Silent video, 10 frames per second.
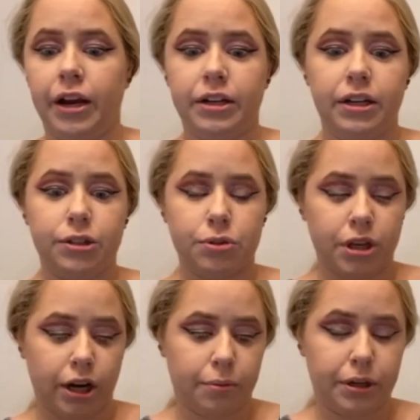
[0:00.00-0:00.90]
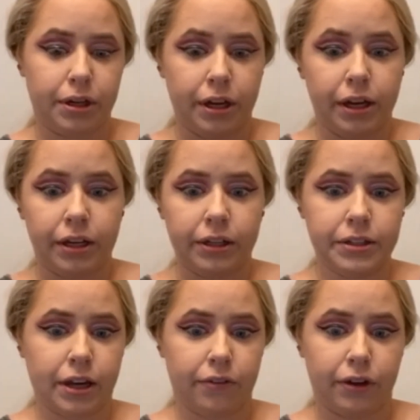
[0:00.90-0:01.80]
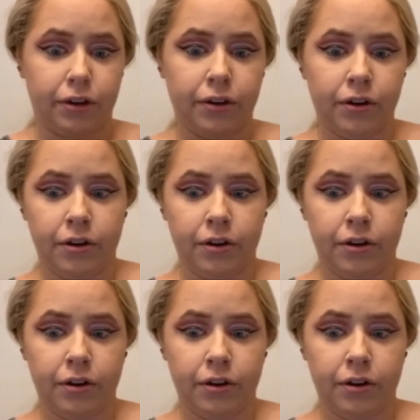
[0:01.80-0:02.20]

and in his retirement, he discovered